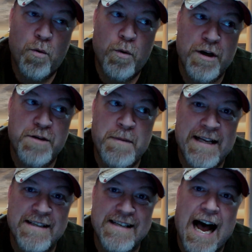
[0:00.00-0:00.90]
which
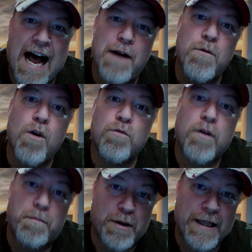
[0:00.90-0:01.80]
means I will
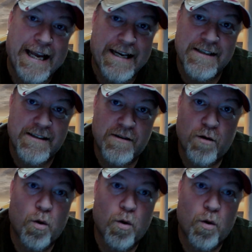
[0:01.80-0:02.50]
replace